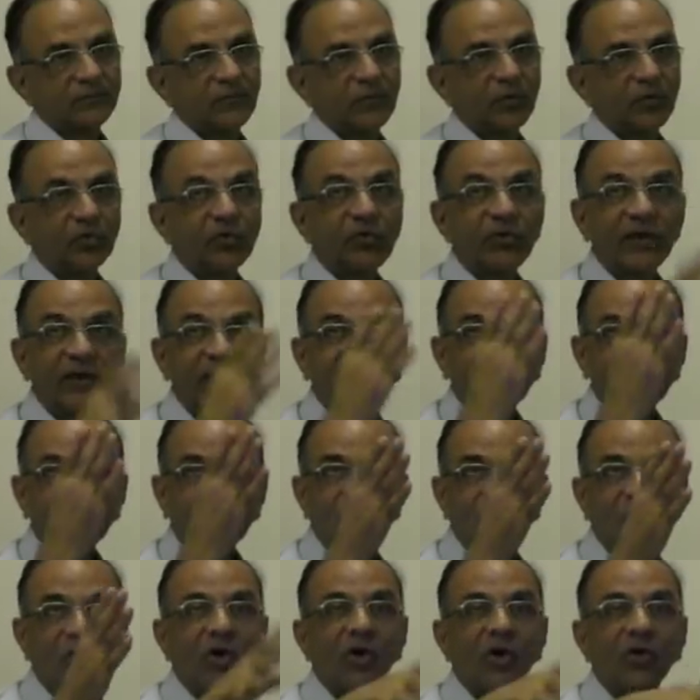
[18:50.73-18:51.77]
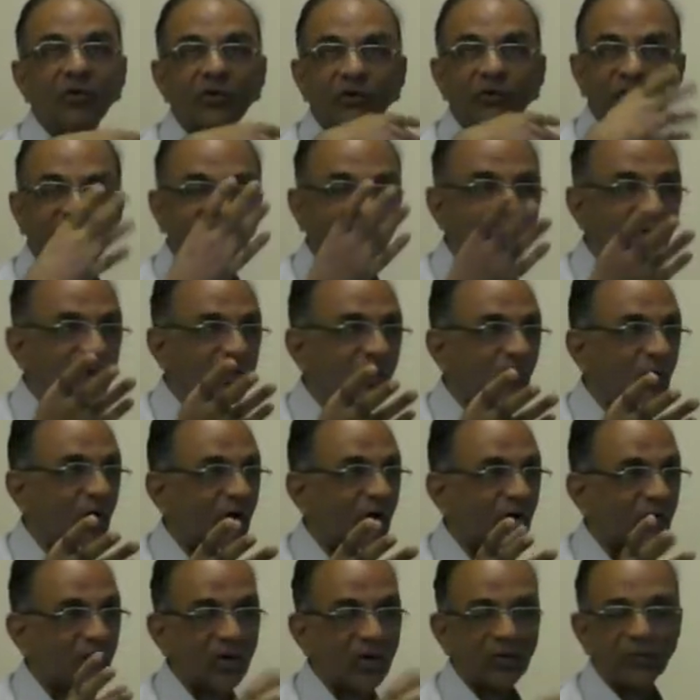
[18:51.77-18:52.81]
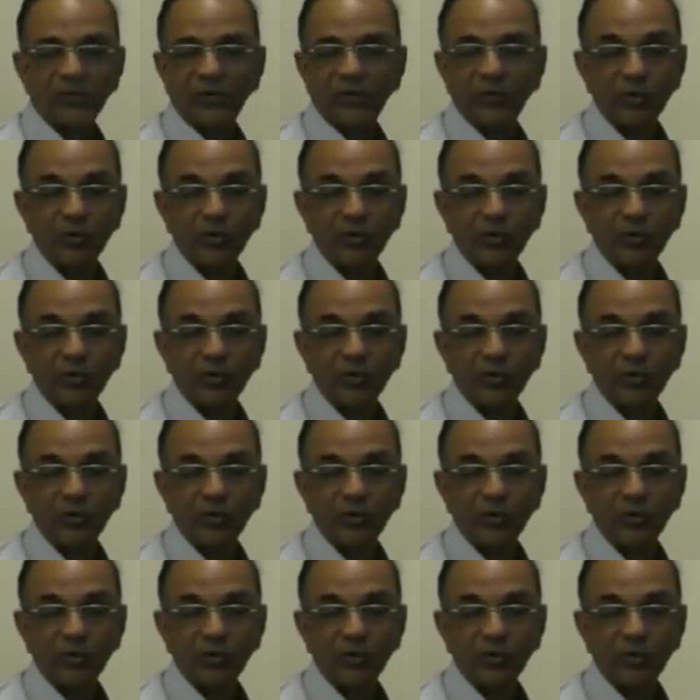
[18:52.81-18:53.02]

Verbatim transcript: you sit on the wall You you sit on the wall around,